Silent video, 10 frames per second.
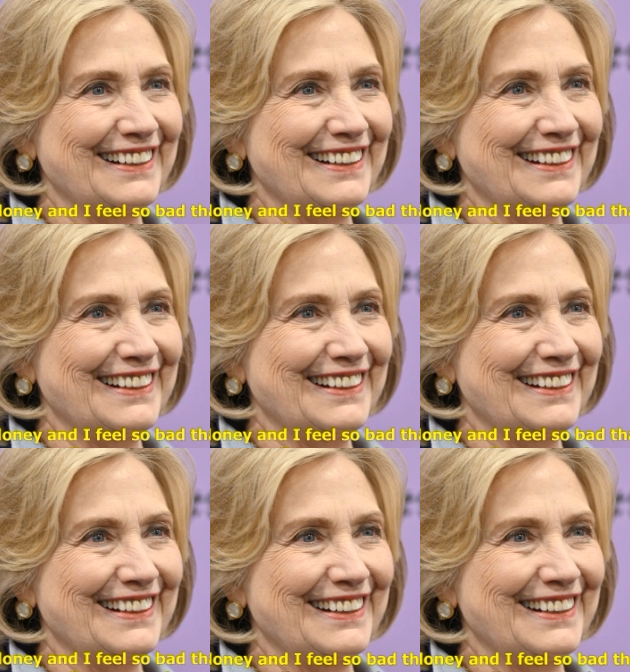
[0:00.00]

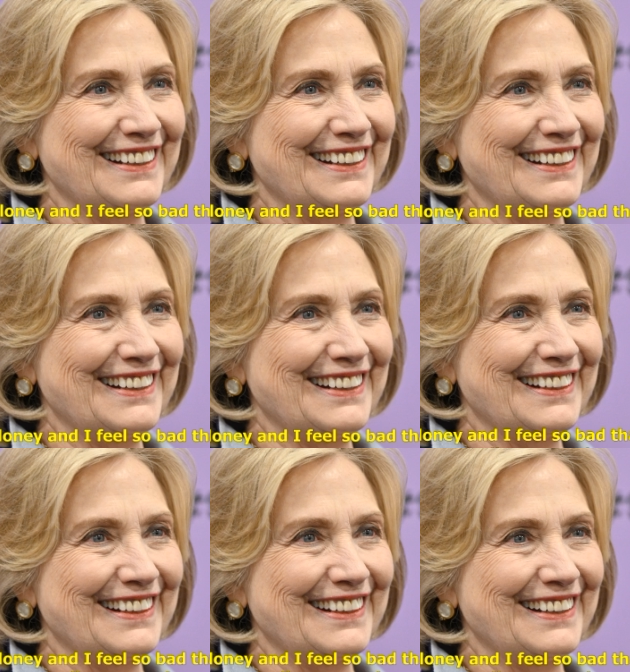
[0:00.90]

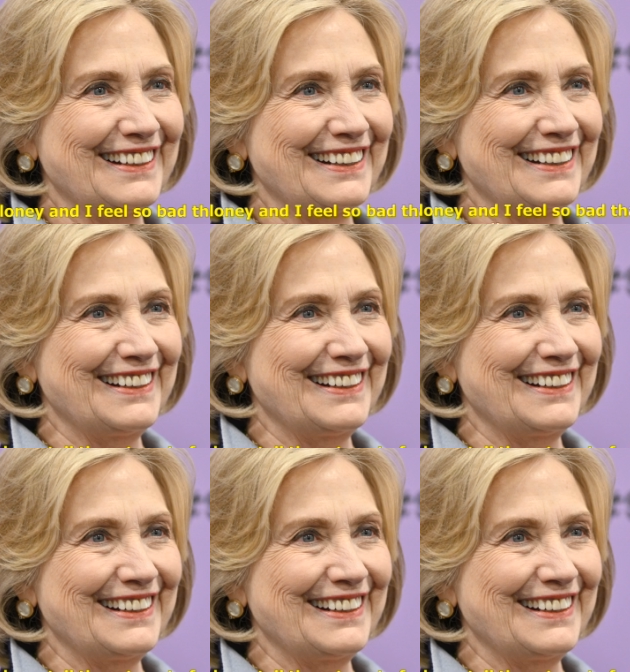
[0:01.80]
(no one is talking)